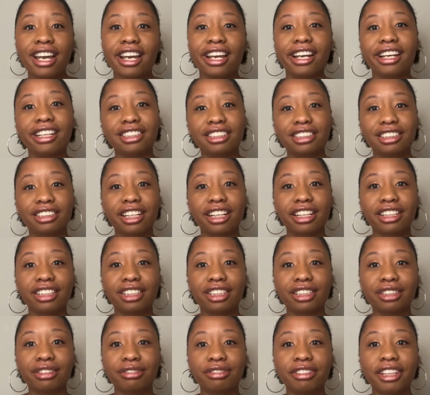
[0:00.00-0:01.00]
instead
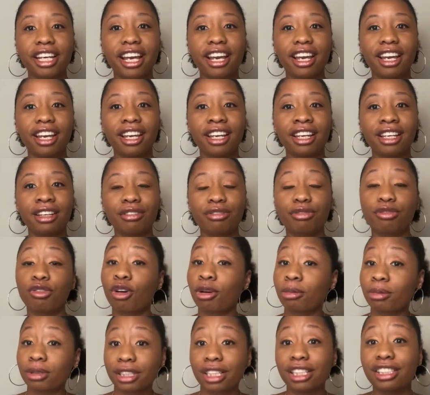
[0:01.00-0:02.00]
of a
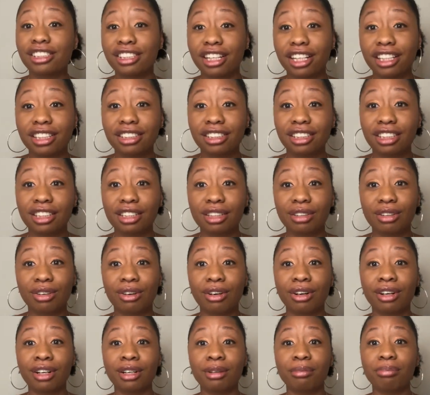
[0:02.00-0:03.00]
former contestant
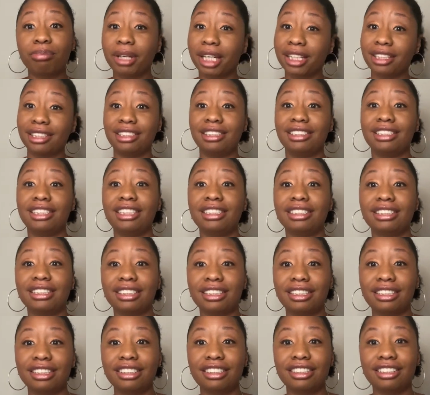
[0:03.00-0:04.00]
on Becca's
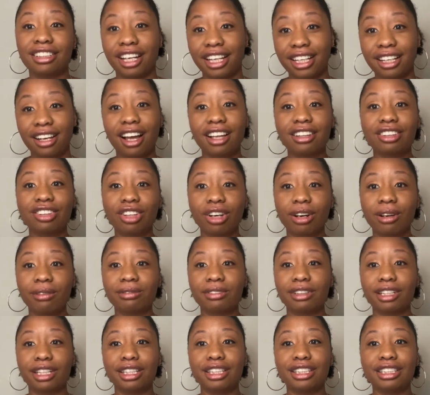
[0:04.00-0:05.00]
season. Like, I love
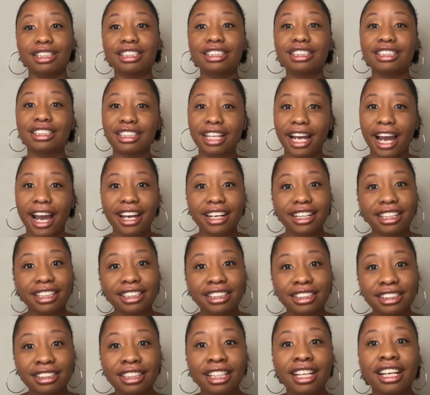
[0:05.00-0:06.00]
that his
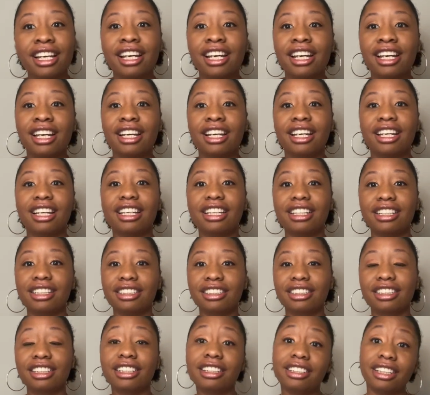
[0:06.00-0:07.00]
status
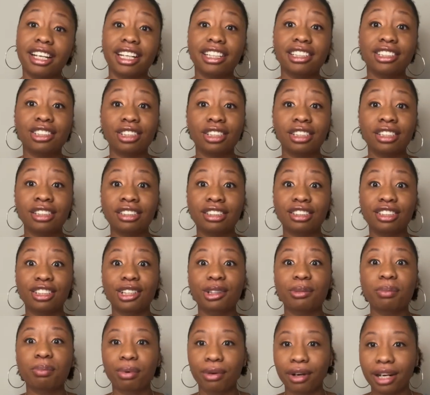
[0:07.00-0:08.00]
in connection
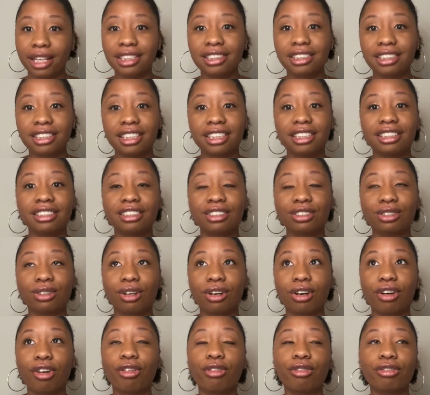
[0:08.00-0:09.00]
took precedence
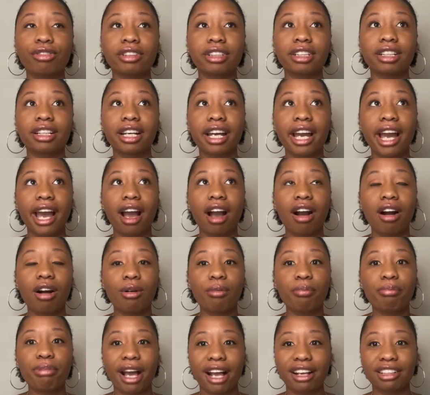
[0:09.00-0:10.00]
over
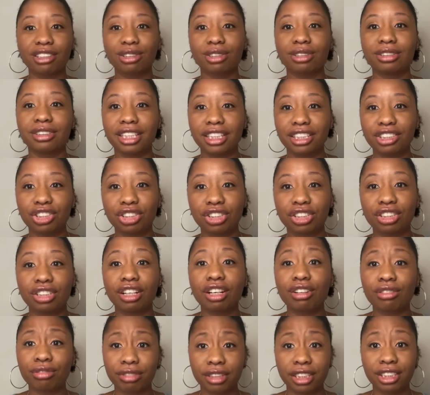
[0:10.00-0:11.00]
how Bachelor Nation
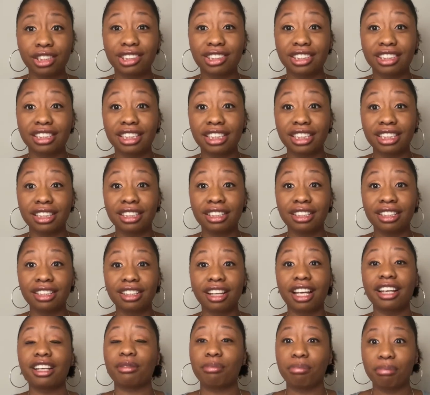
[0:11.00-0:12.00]
originally
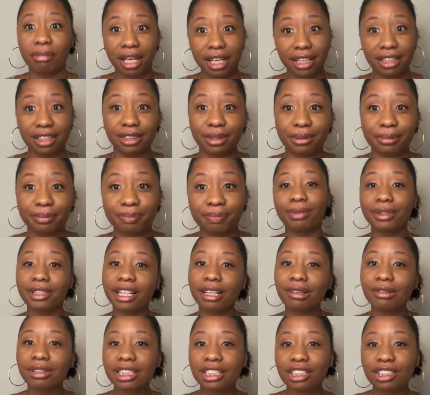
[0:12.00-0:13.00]
met him. But
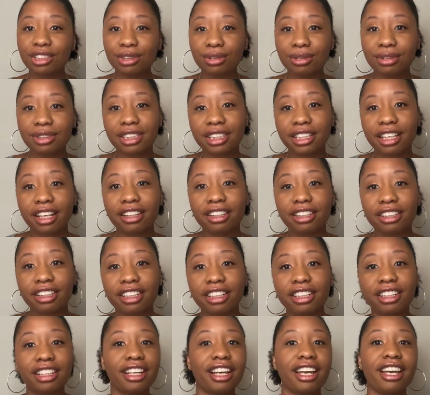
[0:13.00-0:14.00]
they were cute
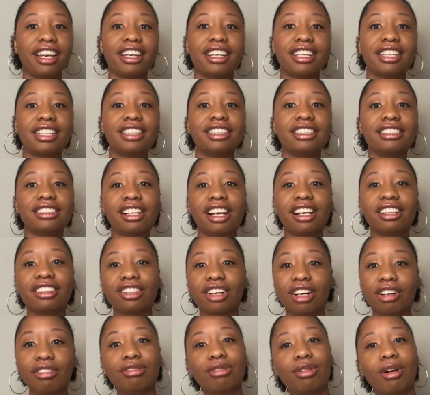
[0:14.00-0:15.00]
together, and I
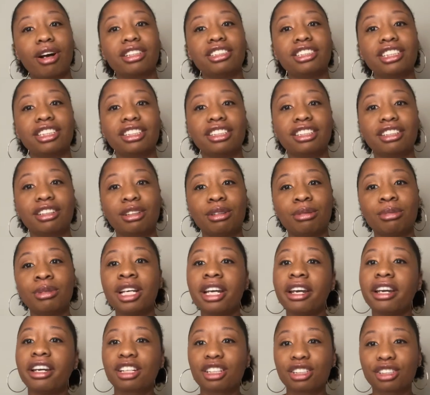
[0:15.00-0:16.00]
love watching them
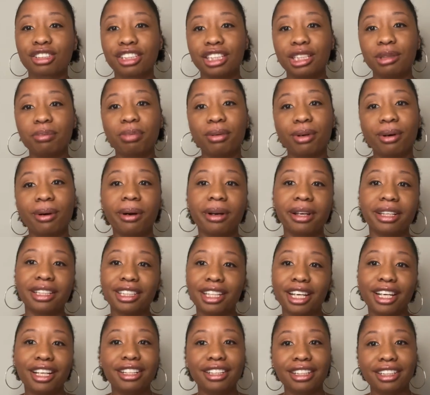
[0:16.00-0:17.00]
creep on
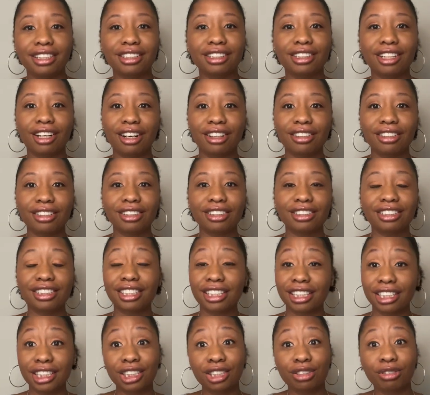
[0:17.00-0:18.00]
Katie and Connor's
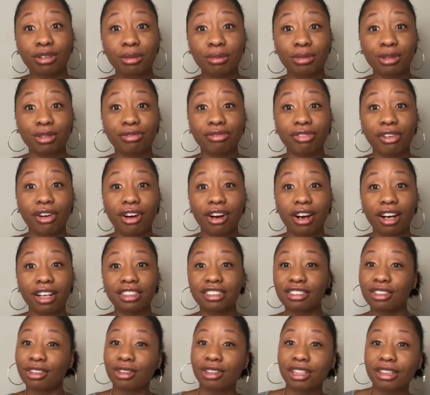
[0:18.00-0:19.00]
kiss from afar.
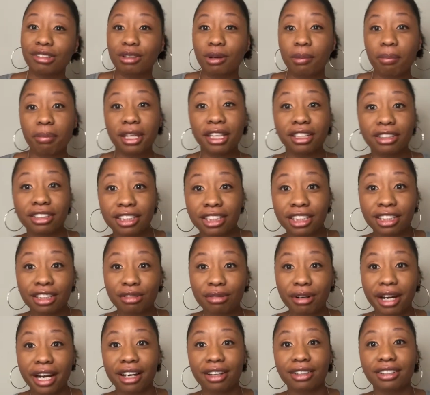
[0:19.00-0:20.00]
They were peering
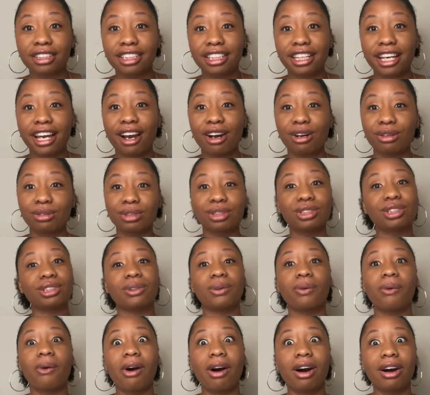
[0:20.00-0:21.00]
around the couch and
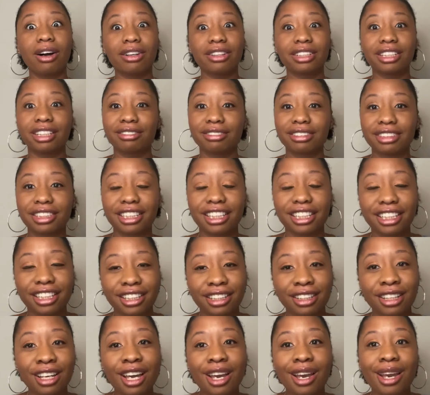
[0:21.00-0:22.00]
the wall and
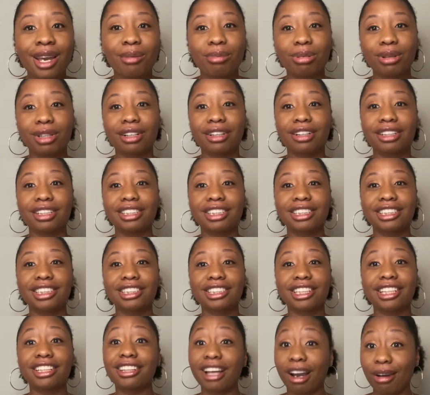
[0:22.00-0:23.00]
everything, because
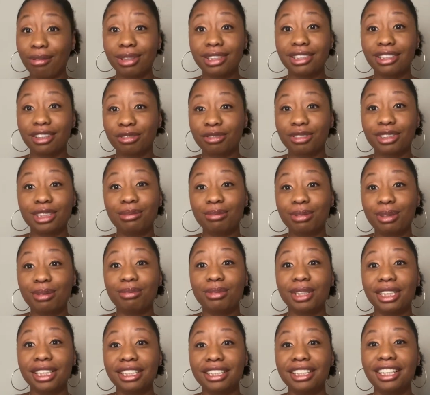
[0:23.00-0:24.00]
that would definitely be
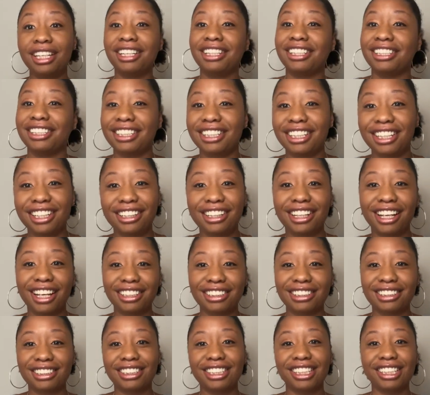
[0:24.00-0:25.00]
me in
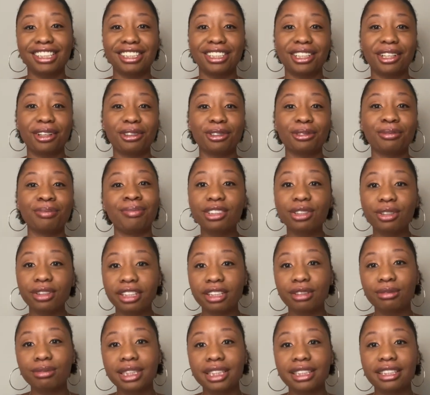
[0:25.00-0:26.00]
that scenario. So
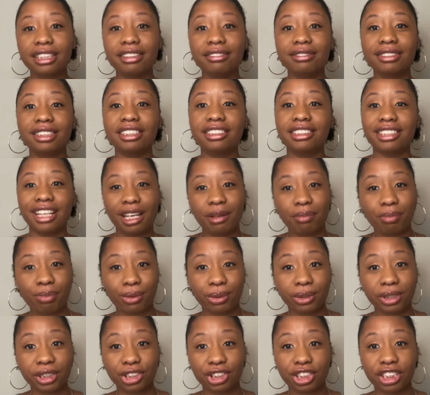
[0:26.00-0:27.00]
then we leave the day
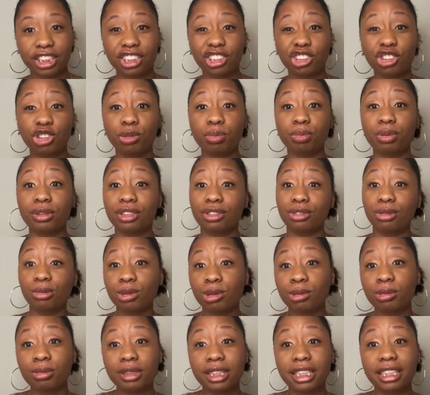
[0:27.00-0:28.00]
portion to
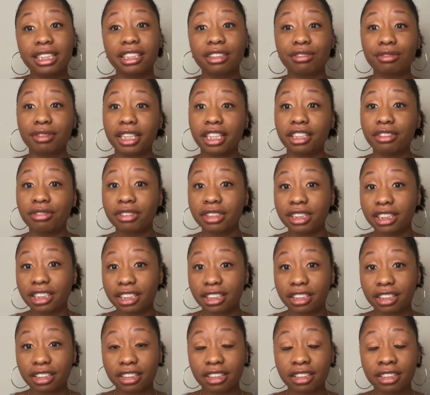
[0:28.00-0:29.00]
presumably get ready for
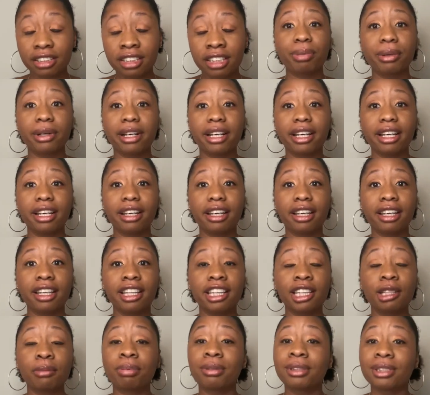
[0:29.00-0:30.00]
dinner, but
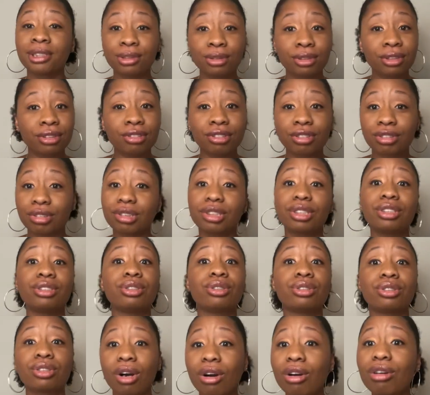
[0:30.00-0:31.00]
the producers are
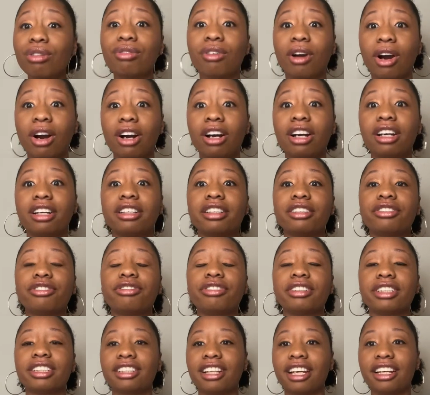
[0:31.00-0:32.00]
so wrong
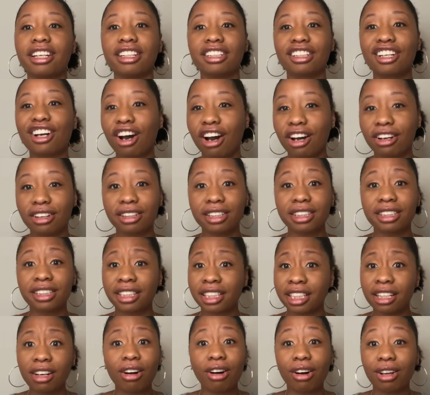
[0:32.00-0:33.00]
for letting Connor
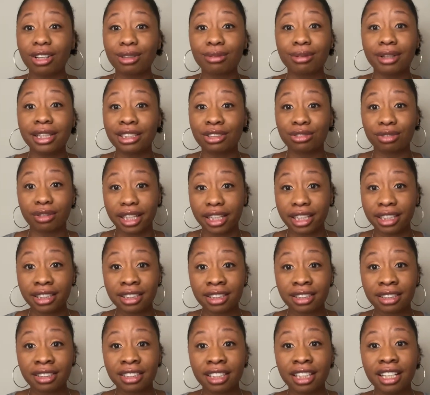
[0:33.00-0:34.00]
get all the way
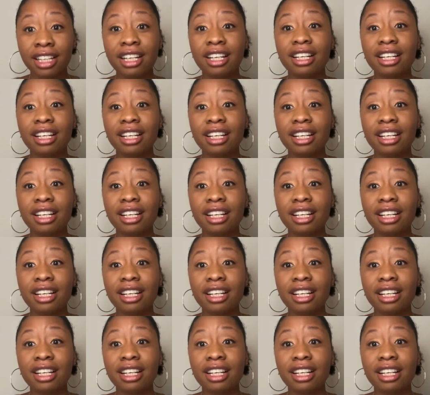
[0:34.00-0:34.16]
dressed.